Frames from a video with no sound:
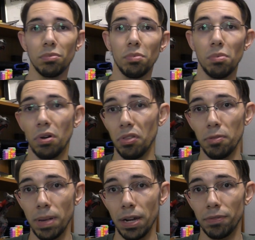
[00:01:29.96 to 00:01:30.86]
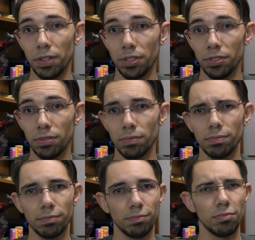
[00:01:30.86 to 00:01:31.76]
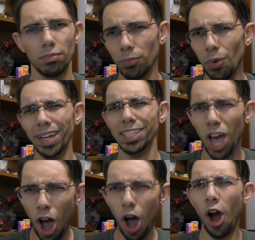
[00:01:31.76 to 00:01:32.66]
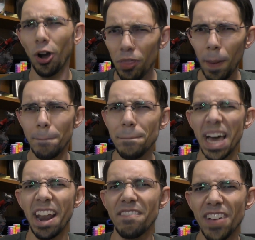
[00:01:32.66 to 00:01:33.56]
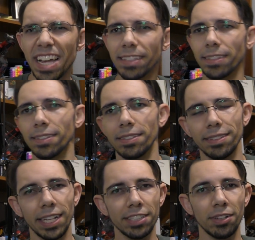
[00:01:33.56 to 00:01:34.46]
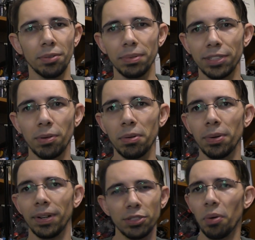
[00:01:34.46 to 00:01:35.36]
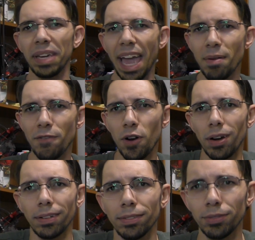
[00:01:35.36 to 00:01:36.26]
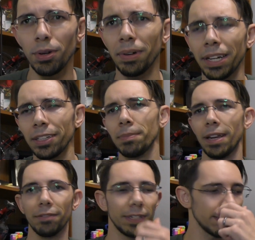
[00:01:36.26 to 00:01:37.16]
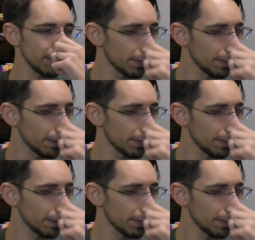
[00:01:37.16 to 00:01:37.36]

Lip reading: what are the benefits? What are the benefits? That's what we came here for. We want to hear the benefits.